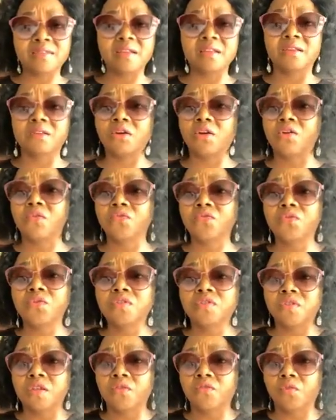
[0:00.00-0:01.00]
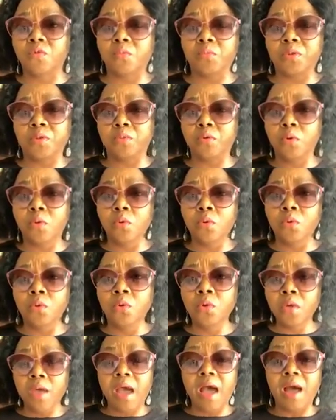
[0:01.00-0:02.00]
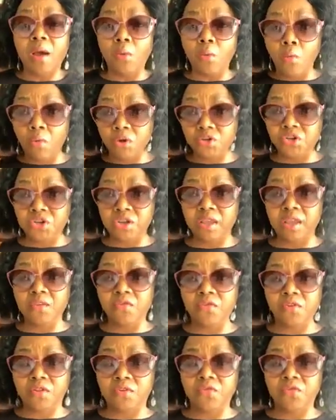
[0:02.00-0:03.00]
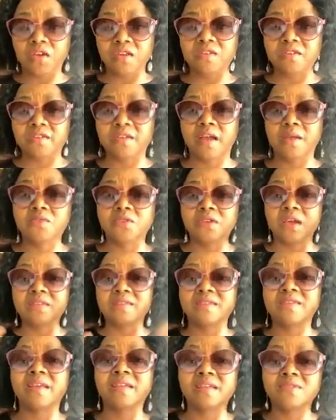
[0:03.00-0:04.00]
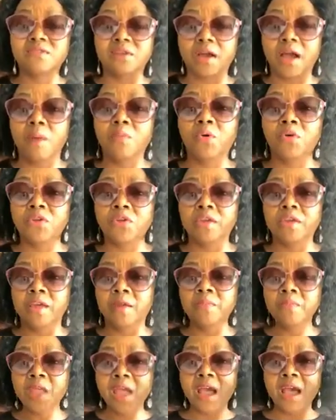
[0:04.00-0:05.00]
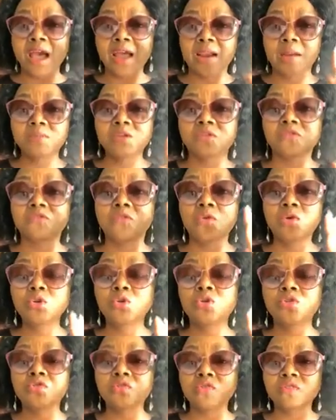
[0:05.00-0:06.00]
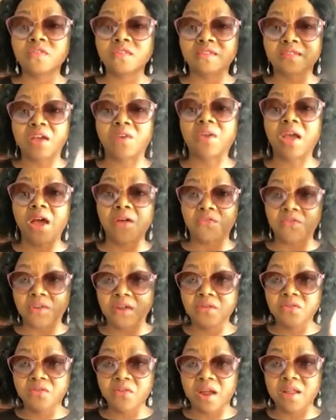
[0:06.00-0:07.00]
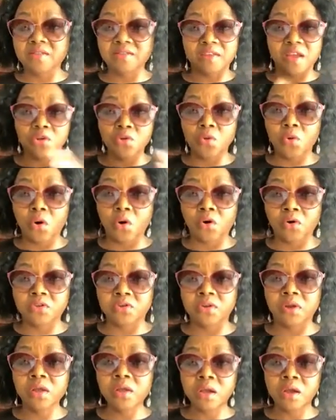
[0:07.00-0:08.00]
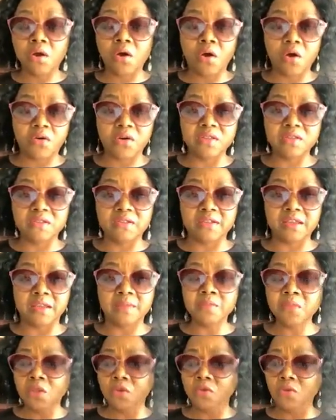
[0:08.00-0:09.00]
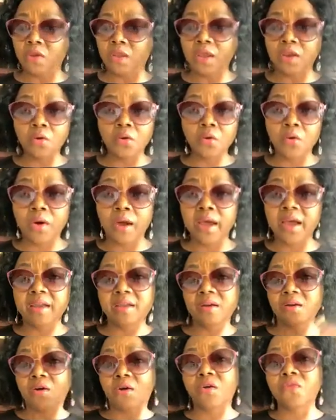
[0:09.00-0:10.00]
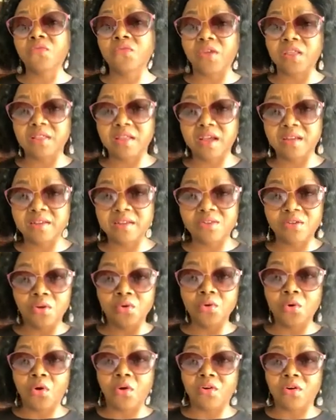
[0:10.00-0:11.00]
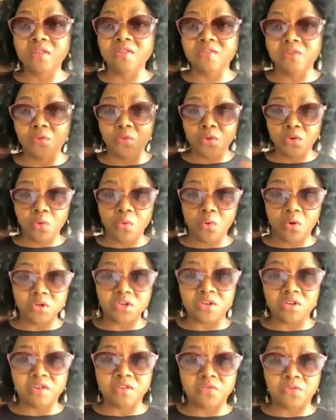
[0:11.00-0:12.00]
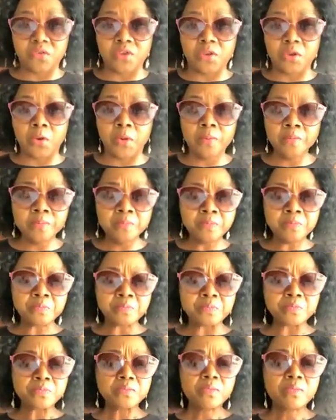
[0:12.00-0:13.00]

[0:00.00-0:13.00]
and that's a little confusing for people who are watching it for the first time. So I decided to come on here, and I'm just going to use the South African rands and no other currency. You can go ahead and convert that in your own currency when you watch this video.